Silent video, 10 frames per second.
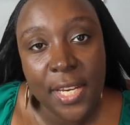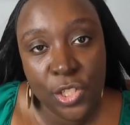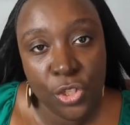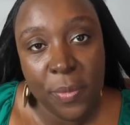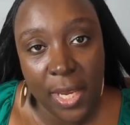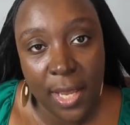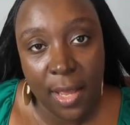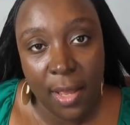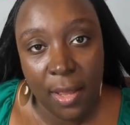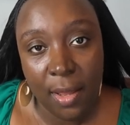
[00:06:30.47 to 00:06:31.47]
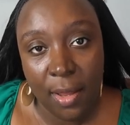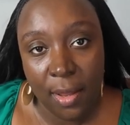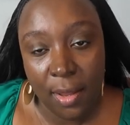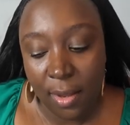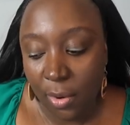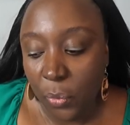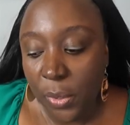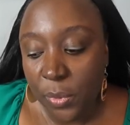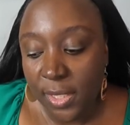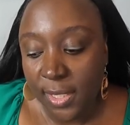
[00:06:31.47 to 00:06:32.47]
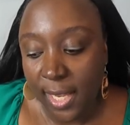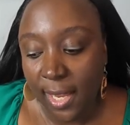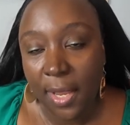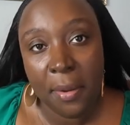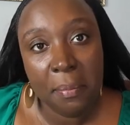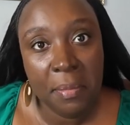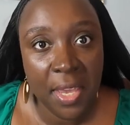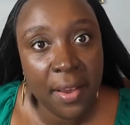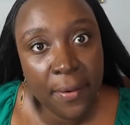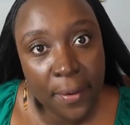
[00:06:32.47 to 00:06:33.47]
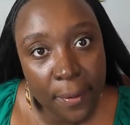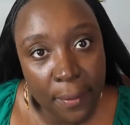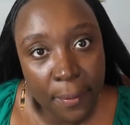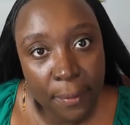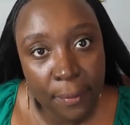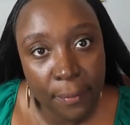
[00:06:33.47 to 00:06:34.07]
And in Jamaica, we would say, "Me a go."